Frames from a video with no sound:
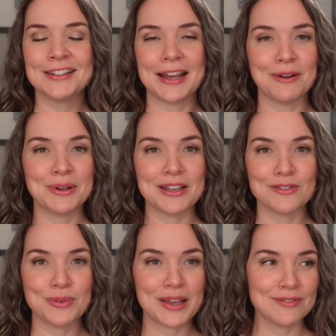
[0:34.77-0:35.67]
Now,
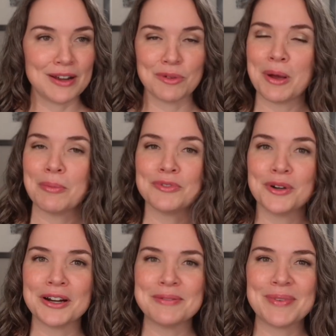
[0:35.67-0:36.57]
if we have never met
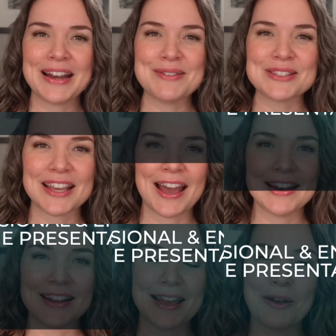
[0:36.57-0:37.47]
before, my name is Cat,
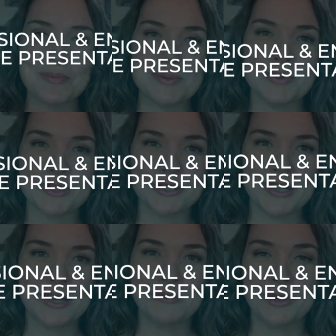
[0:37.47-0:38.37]
and I help people to
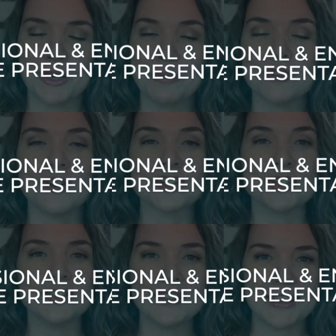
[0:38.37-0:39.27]
create more
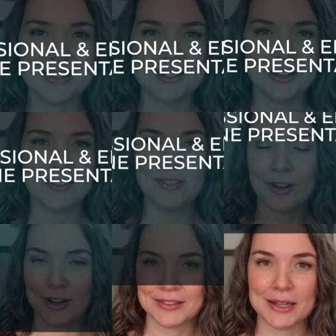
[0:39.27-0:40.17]
professional and engaging
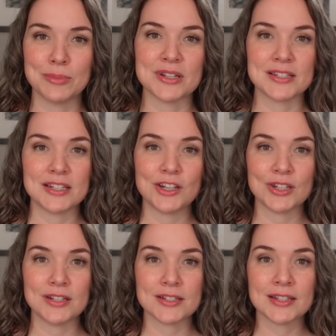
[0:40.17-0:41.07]
online
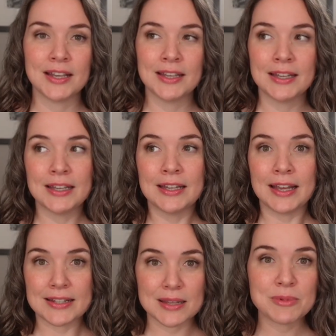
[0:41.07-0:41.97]
presentations.
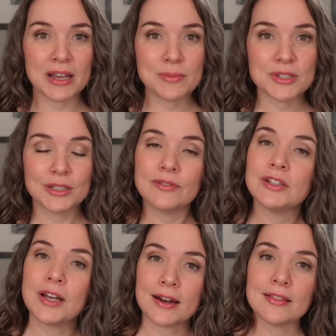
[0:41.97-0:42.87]
And sometimes you have a
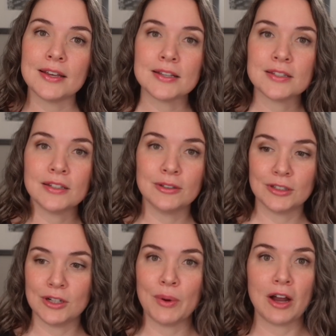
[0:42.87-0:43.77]
lot of things
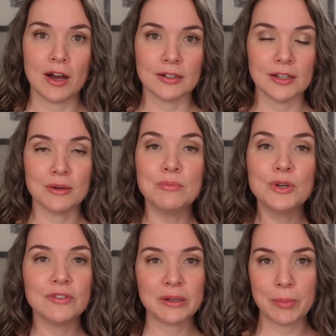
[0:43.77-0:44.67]
going on, a lot of
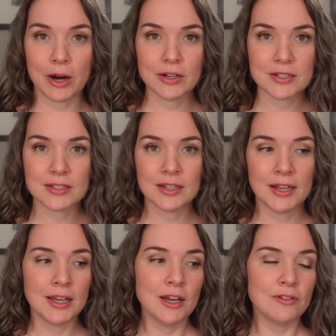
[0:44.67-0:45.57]
moving parts.
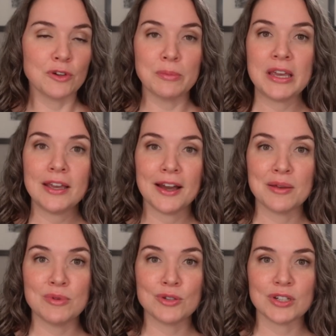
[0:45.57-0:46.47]
For me,
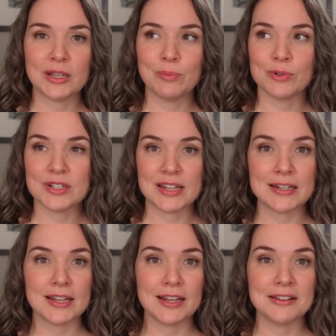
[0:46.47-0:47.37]
I'm usually
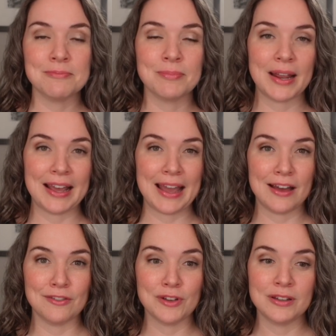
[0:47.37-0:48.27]
presenting, and I
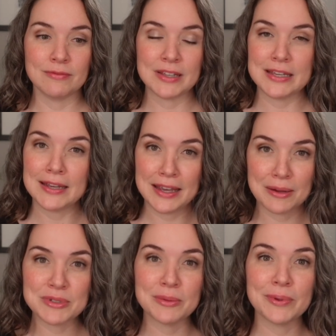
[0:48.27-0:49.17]
have
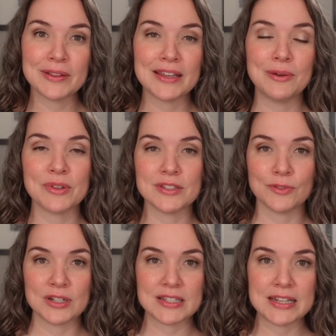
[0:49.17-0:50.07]
Ecamm typically with
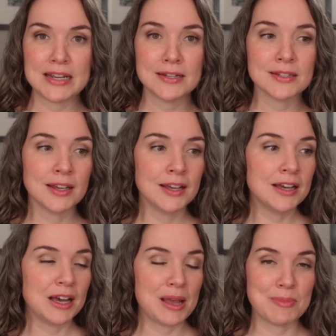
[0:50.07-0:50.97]
different scenes.
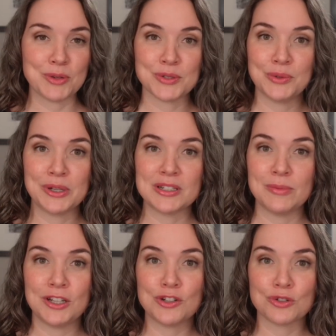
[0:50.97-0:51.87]
I'm also going to
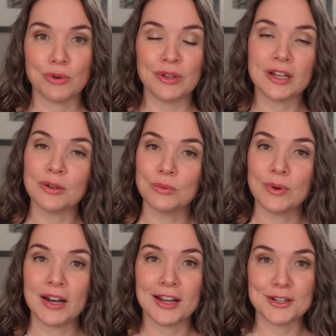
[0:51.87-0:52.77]
be controlling or
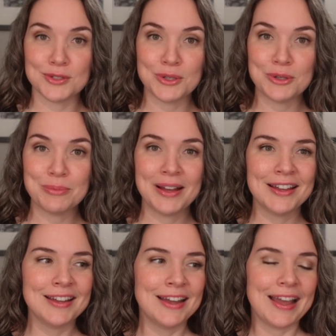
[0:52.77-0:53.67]
running Zoom
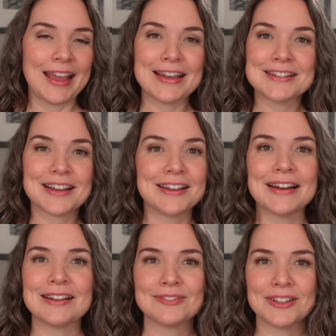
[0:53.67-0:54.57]
and I could
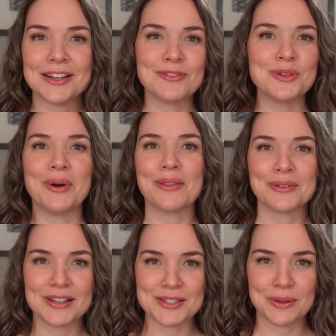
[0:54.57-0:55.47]
have a few other
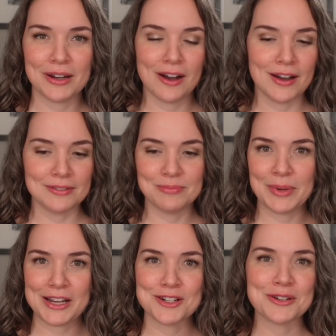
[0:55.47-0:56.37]
things going on,
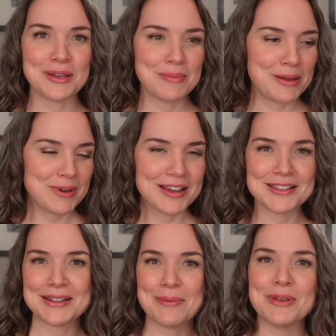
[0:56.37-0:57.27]
making sure that my mic
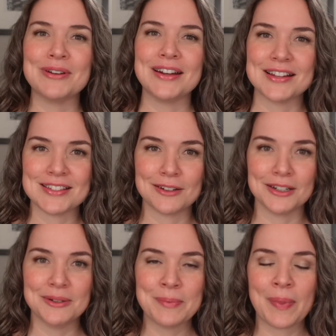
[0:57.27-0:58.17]
is not muted,
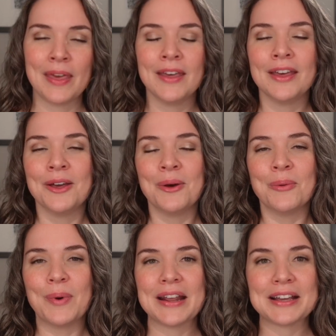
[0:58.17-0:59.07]
etc.
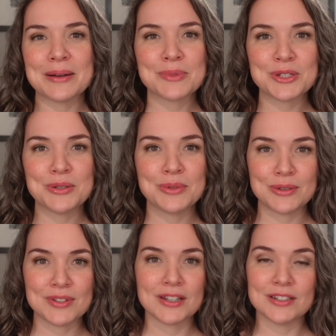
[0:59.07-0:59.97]
When it comes to
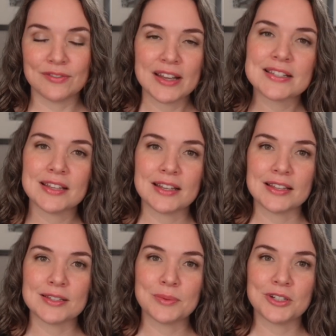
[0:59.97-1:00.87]
using a device like
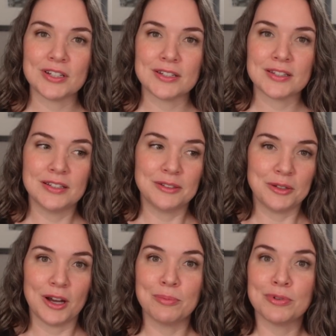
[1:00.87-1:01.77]
this, which is
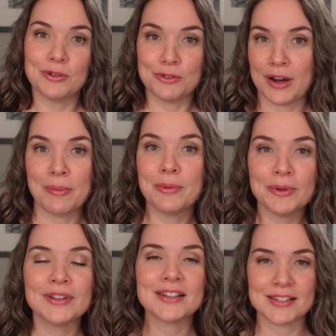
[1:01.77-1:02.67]
a
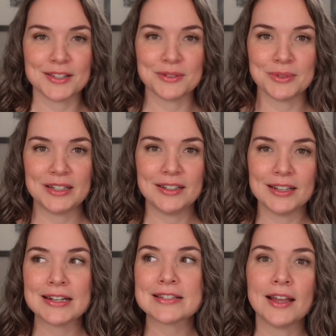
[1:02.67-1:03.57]
programmable accessory,
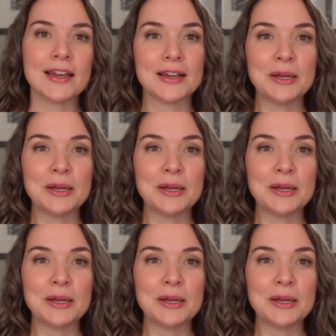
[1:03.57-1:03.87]
it is like a